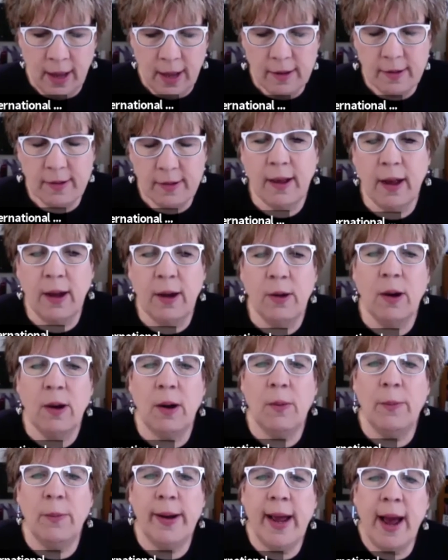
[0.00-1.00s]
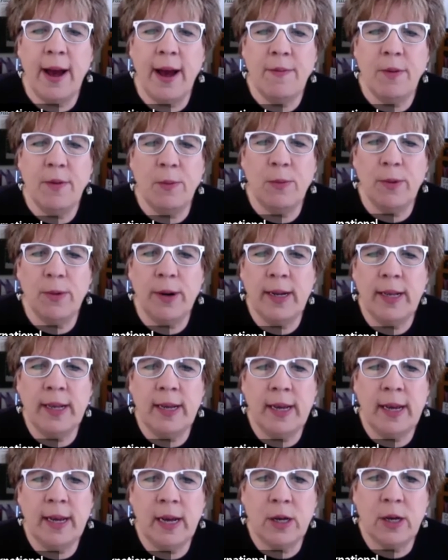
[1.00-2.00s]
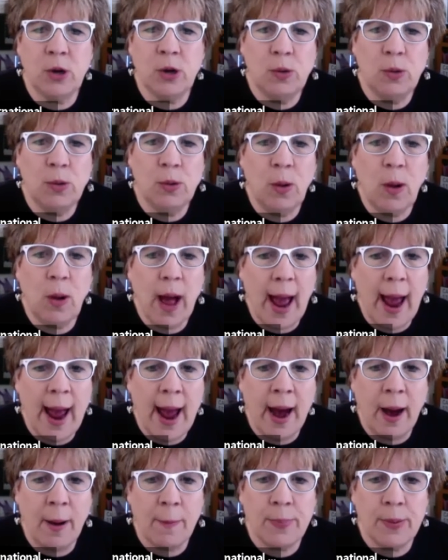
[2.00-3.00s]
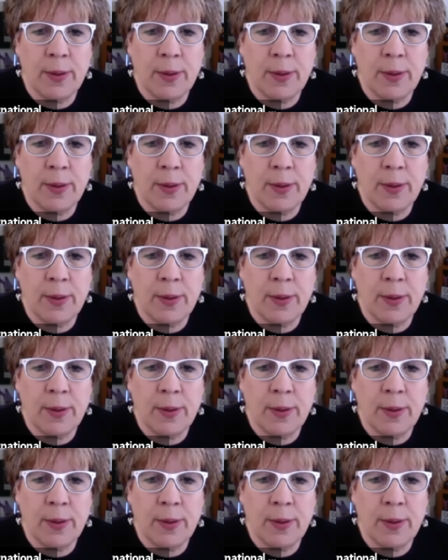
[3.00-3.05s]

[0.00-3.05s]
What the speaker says: So we have a really cool app